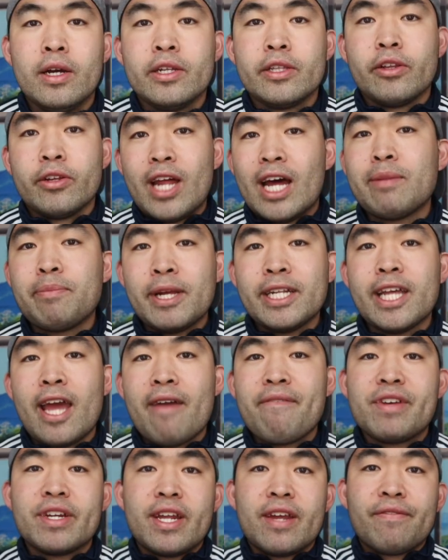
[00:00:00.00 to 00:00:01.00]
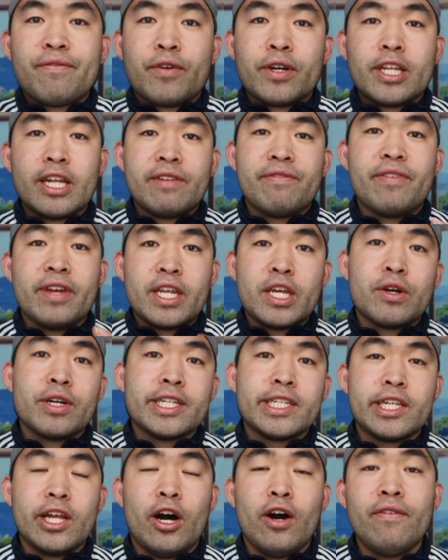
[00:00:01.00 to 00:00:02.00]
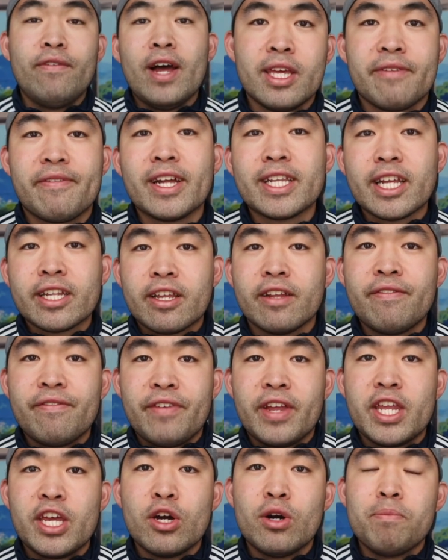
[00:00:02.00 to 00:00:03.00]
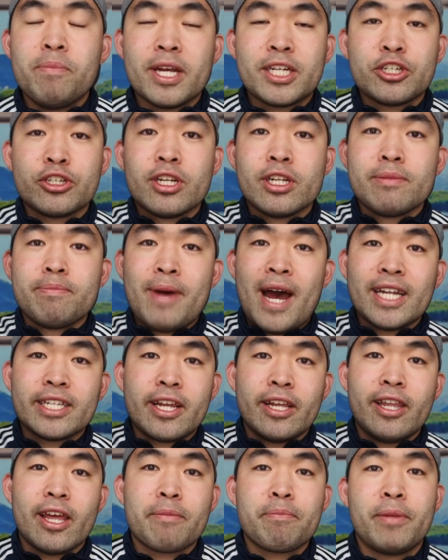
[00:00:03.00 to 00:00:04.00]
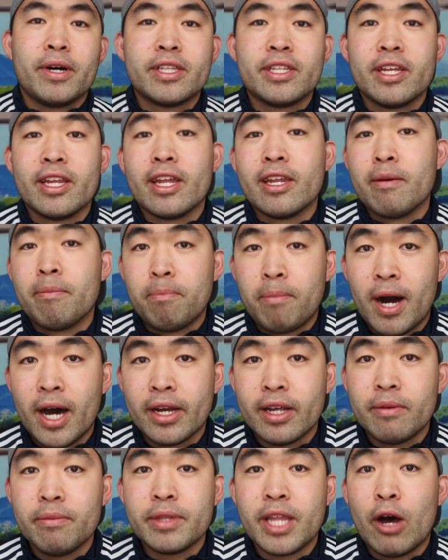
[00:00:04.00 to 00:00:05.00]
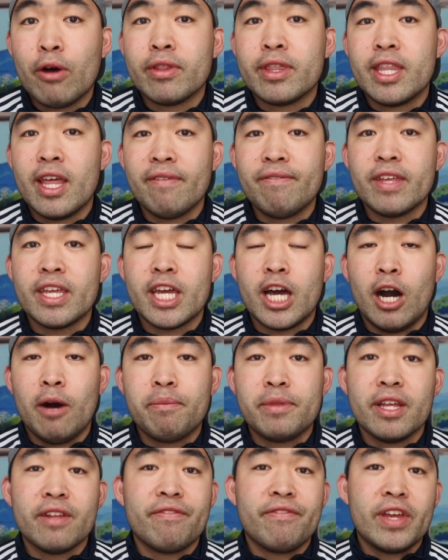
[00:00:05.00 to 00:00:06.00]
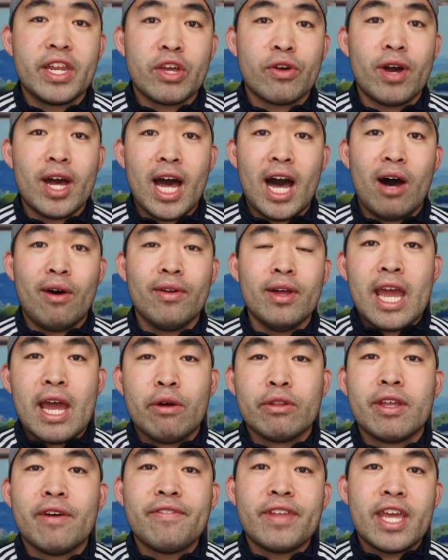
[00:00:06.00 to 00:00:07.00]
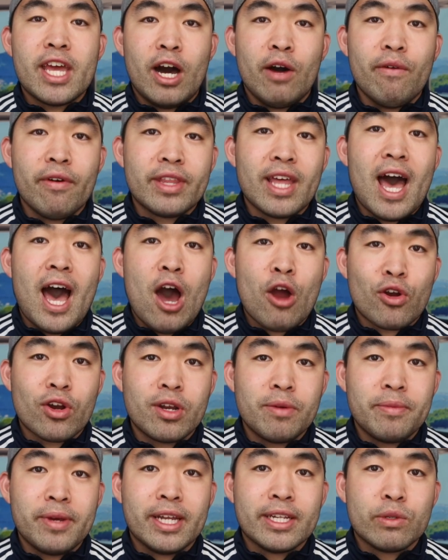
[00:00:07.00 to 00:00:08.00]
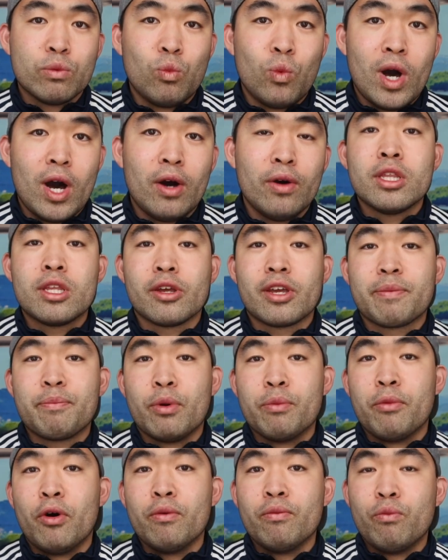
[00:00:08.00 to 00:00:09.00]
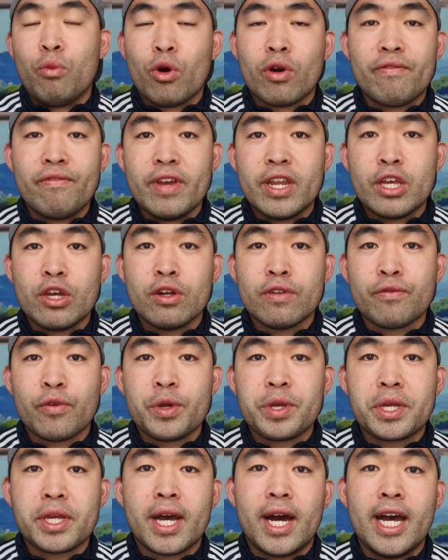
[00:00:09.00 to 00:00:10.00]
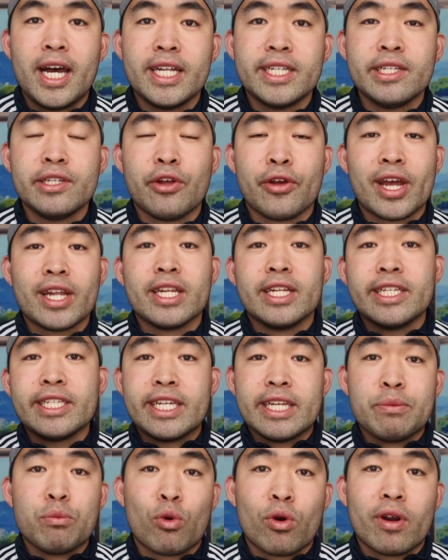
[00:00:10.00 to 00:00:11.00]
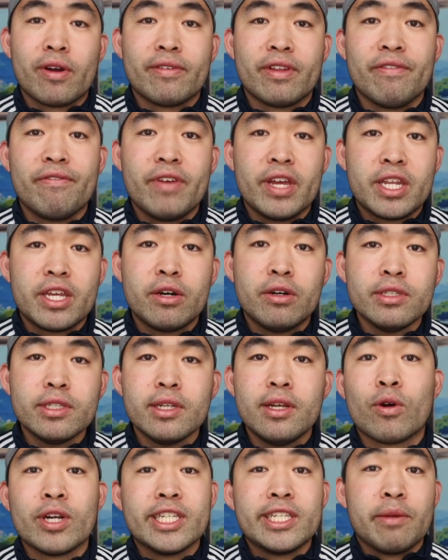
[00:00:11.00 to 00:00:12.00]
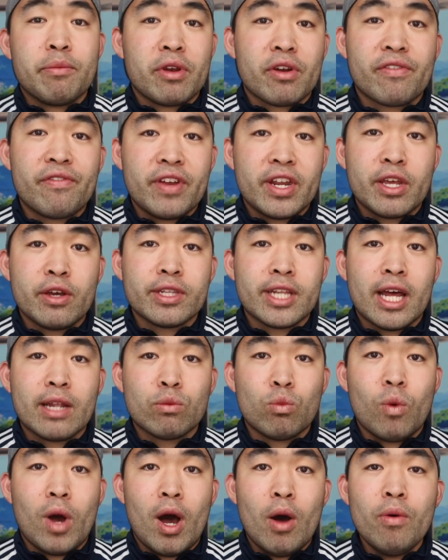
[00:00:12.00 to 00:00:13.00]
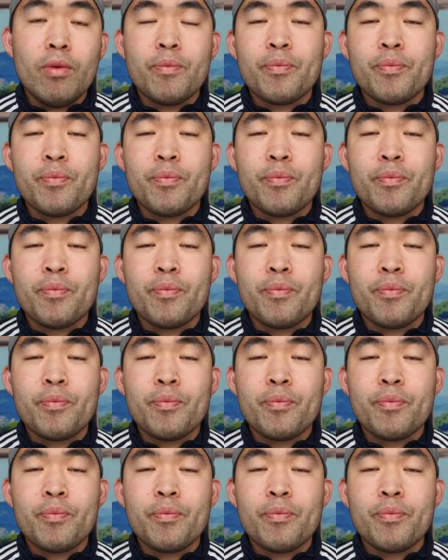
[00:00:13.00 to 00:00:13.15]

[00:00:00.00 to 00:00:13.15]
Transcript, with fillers: So that's basically everything for this video itself. If you guys like this video, make sure to smash that like button in the bottom. That will definitely help this video out and it'll definitely help with the algorithm as well to promote more videos for you guys so you guys can see more of the videos or similar videos as well.